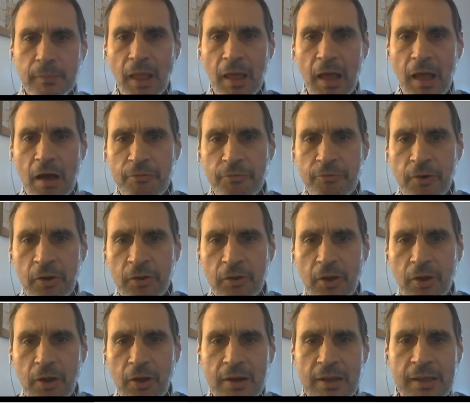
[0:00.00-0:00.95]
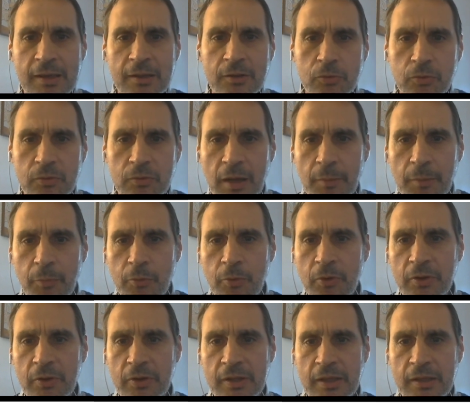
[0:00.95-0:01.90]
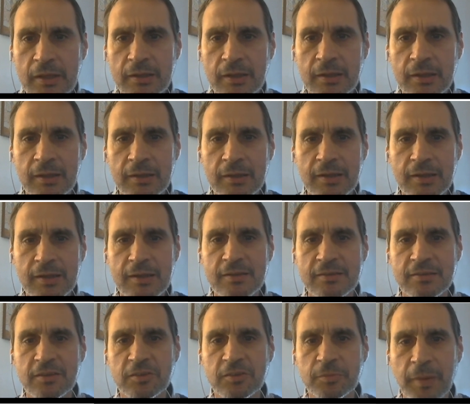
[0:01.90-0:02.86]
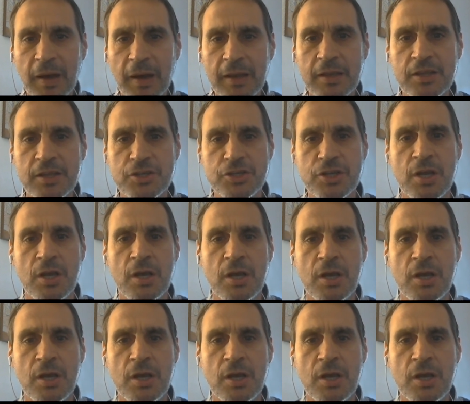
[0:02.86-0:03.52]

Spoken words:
I found a link to Nabu on the internet. It is Spanish.